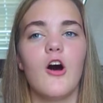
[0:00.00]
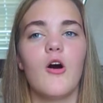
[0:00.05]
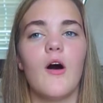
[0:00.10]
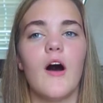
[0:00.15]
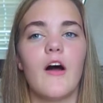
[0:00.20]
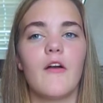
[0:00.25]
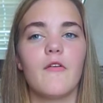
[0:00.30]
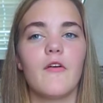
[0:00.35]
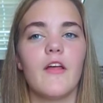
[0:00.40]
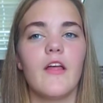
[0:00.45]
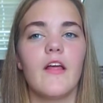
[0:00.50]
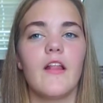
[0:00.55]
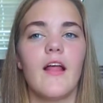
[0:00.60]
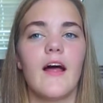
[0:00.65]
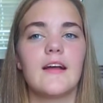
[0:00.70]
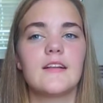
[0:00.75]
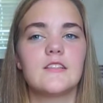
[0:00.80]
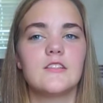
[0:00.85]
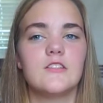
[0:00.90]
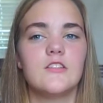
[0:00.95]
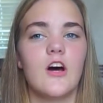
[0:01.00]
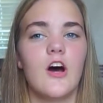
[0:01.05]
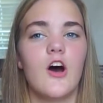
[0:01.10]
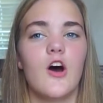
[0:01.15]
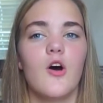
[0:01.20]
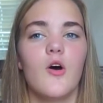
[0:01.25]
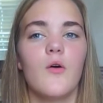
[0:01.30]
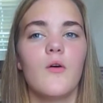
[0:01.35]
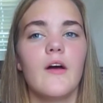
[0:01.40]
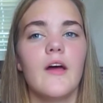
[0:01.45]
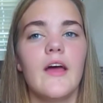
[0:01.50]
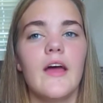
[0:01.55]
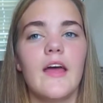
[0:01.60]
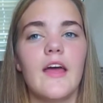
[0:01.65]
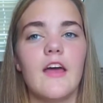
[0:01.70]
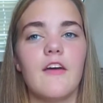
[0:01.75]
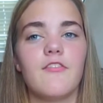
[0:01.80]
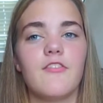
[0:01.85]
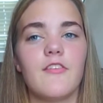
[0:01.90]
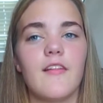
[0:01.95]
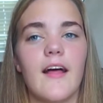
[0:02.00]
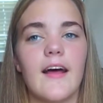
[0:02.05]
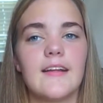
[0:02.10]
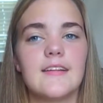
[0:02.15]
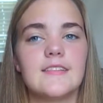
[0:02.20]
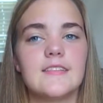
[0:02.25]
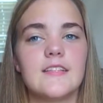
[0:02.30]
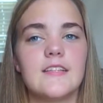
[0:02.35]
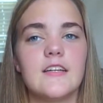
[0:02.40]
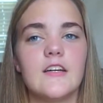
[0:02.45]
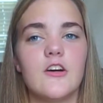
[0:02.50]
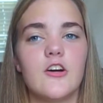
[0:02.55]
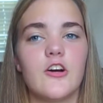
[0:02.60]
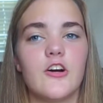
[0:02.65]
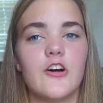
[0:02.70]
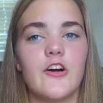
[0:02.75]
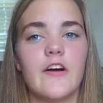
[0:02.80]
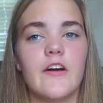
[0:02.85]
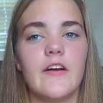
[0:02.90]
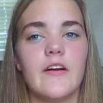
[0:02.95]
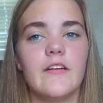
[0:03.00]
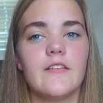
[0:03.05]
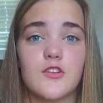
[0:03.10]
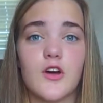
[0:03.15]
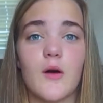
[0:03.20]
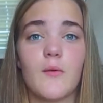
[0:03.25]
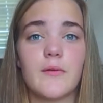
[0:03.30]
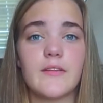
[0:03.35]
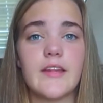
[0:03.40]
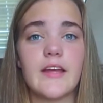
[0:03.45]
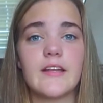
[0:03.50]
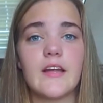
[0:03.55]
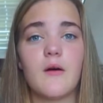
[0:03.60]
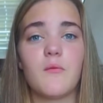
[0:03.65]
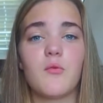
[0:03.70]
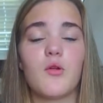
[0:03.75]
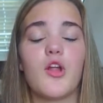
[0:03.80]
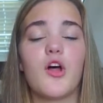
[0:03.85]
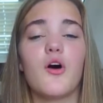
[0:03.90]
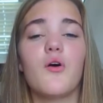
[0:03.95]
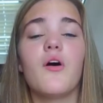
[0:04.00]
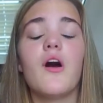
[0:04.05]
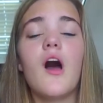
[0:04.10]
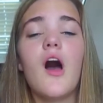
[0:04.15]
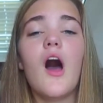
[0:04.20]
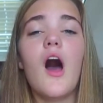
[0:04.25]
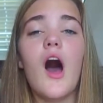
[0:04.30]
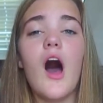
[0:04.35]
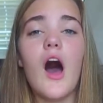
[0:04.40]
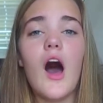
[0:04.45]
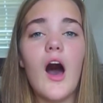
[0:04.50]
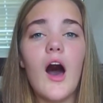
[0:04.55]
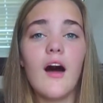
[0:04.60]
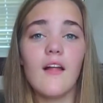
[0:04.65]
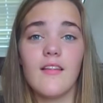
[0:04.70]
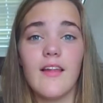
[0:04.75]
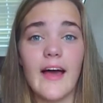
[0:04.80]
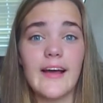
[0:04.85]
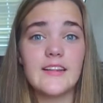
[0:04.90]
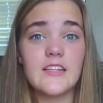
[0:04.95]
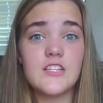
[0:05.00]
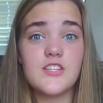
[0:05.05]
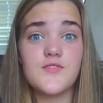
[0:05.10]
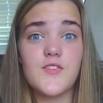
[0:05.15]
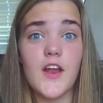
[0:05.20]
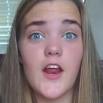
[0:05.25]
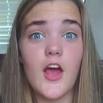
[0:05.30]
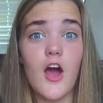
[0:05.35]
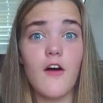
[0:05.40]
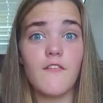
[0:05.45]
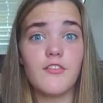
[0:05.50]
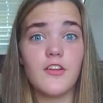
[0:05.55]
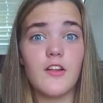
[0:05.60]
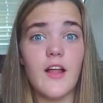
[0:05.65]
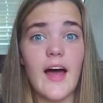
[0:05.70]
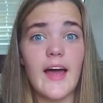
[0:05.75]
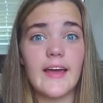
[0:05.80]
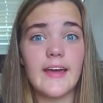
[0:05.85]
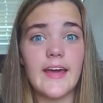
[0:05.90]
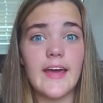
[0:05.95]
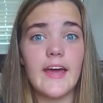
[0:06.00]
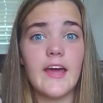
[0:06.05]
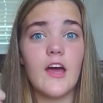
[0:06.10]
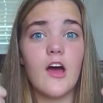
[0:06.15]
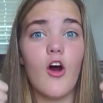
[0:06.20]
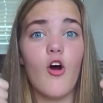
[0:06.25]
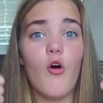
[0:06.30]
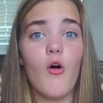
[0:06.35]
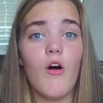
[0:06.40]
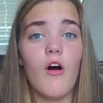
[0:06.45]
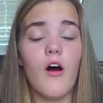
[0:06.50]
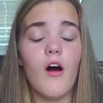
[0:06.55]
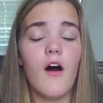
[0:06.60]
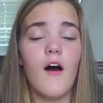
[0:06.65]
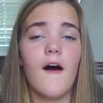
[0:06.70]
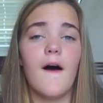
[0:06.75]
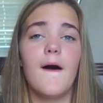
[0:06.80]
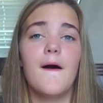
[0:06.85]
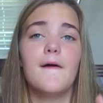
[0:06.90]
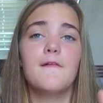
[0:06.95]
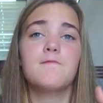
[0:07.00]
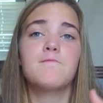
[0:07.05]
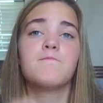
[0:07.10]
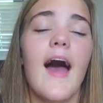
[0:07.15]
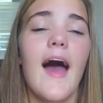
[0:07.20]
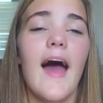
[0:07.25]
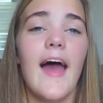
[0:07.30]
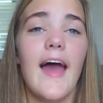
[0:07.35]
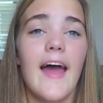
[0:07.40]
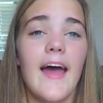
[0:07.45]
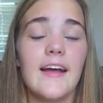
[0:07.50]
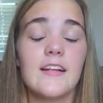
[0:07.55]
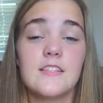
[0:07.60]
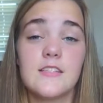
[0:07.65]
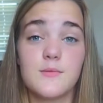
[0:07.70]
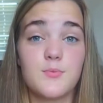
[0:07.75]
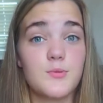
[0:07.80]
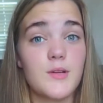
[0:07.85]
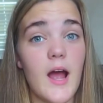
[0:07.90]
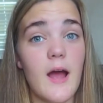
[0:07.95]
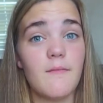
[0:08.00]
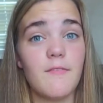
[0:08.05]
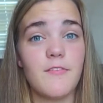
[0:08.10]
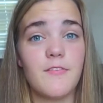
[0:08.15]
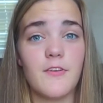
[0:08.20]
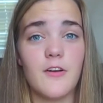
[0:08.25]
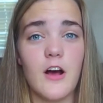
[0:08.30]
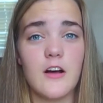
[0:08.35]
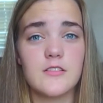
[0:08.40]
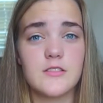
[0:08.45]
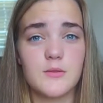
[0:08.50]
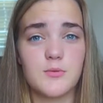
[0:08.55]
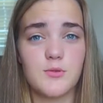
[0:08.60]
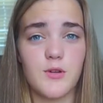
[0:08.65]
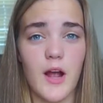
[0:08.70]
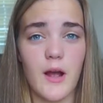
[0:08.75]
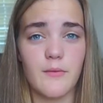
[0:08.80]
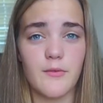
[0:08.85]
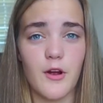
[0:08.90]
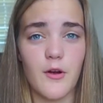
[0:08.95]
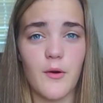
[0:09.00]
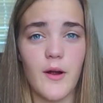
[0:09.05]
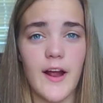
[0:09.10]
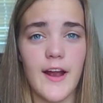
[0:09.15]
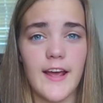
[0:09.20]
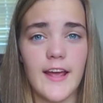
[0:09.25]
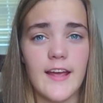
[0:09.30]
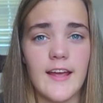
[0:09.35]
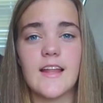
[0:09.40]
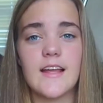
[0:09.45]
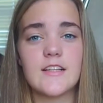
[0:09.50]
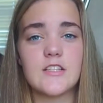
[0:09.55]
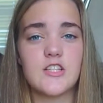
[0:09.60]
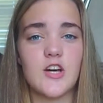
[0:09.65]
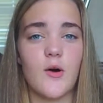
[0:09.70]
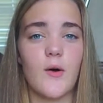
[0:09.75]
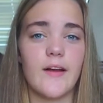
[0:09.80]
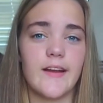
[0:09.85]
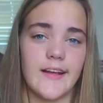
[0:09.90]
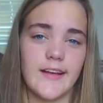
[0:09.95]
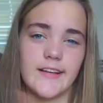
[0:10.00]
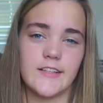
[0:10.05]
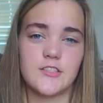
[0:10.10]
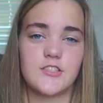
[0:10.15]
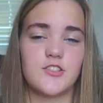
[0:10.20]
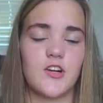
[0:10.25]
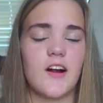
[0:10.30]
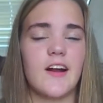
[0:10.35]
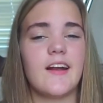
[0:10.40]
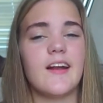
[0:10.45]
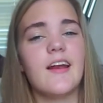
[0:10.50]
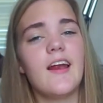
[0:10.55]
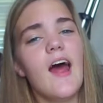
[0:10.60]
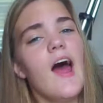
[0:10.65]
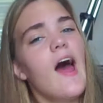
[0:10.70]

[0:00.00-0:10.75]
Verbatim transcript: I'd really like to know if you liked it or comment that down below. Uh, like this video if you like it. Um, and subscribe if you're not subscribed already. Let's go ahead and get started.